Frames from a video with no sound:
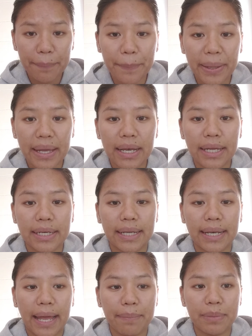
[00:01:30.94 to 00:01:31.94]
pale and
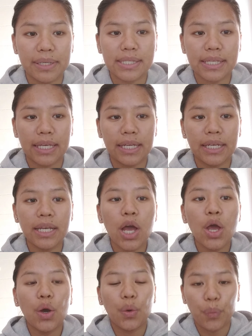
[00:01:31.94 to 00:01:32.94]
clammy skin,
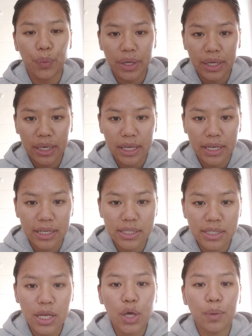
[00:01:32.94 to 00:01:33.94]

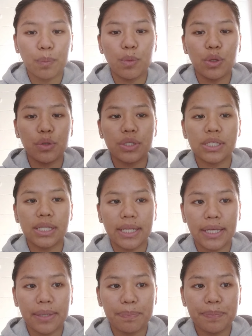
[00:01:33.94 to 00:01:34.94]
weakness, bluish
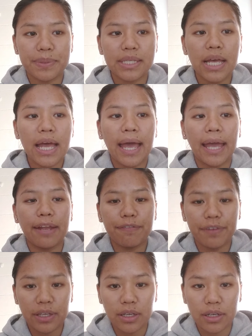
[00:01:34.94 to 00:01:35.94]
lips and
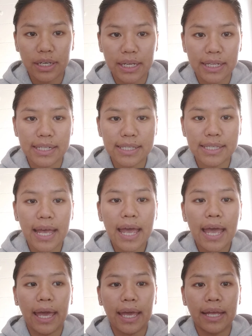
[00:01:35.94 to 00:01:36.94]
fingernails,
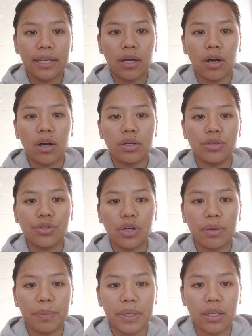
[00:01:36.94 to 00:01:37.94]
and a
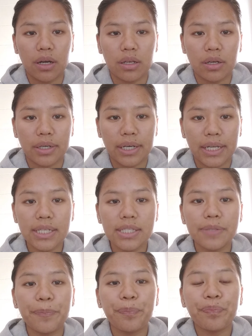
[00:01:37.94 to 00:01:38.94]
drop in
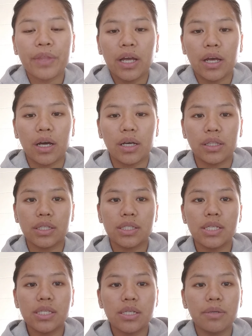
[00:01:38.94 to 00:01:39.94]
alertness. Uh, the
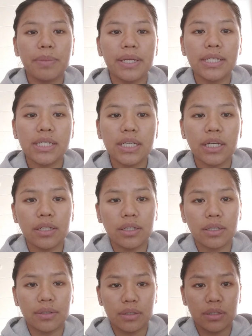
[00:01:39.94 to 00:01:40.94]
systematic
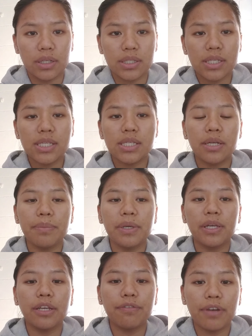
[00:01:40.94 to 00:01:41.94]
the
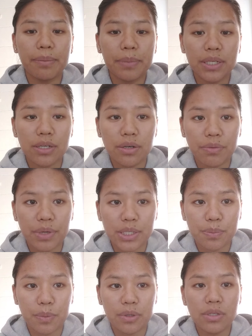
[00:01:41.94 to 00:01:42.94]
systemic inflammatory
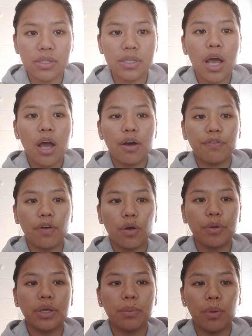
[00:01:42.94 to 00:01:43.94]
response
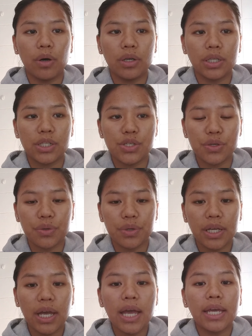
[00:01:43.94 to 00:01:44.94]
following burn
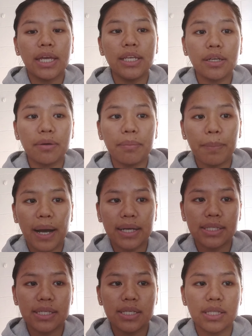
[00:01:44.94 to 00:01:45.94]
injury
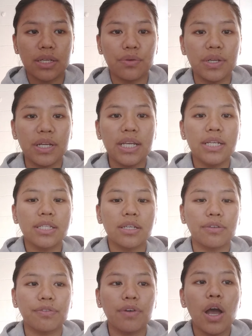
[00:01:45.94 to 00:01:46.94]
encompasses the release of